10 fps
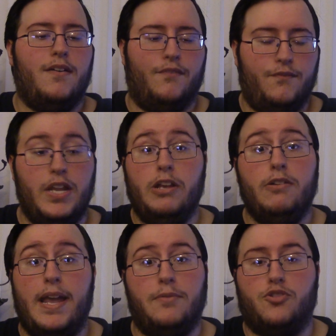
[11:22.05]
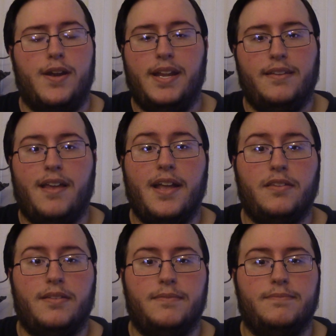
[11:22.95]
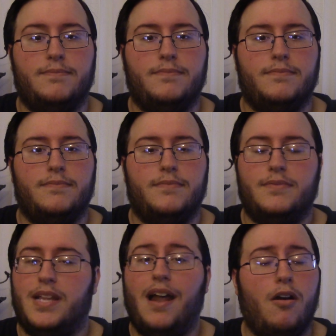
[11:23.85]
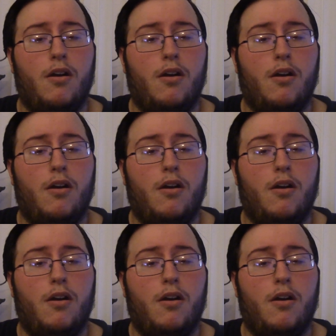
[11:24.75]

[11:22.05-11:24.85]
Video game trading sites, not